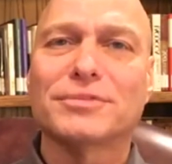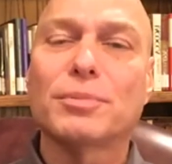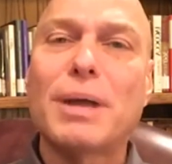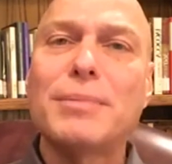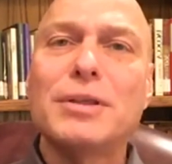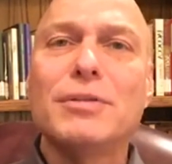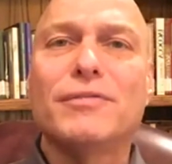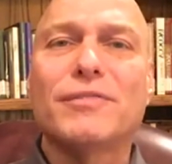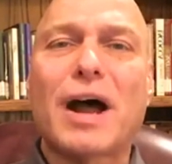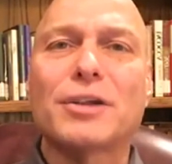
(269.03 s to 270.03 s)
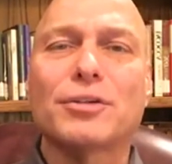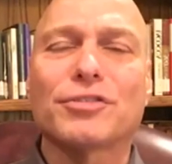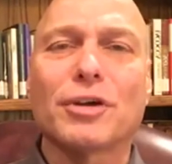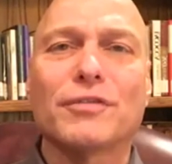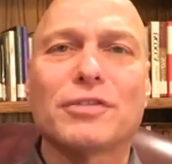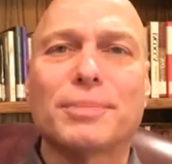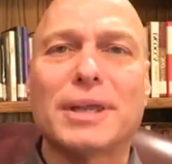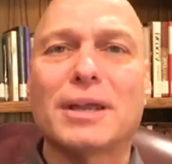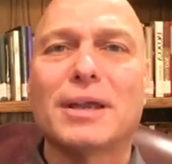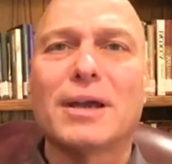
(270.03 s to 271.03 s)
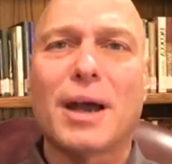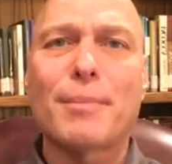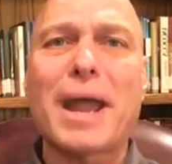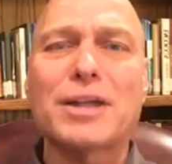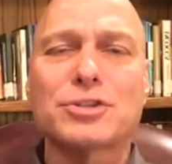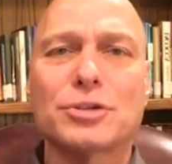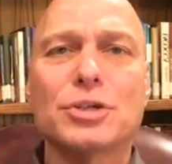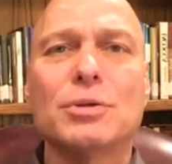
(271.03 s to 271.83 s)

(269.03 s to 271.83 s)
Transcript: So maybe you find yourself as being a matcher.